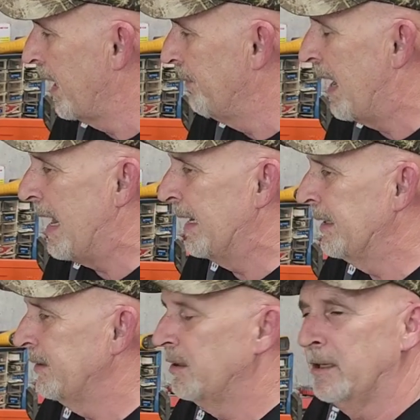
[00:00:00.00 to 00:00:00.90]
I buy
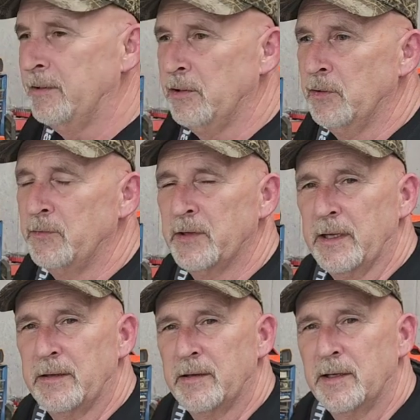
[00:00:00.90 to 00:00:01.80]
it and use
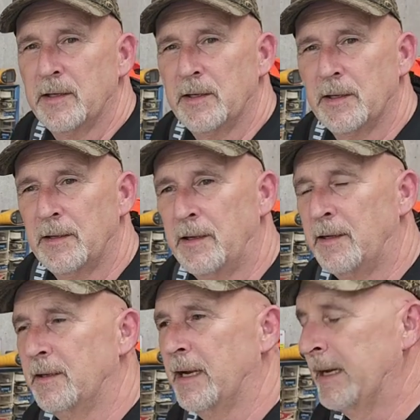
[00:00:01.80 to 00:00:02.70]
it?
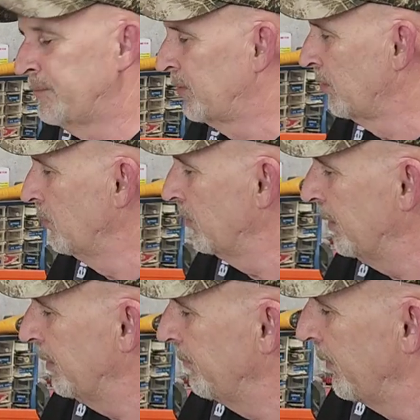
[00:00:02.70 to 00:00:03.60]
Uh,
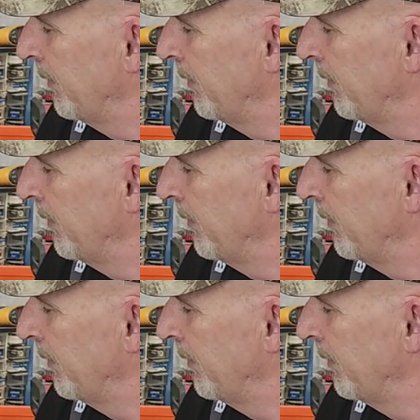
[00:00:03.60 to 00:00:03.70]
absolutely.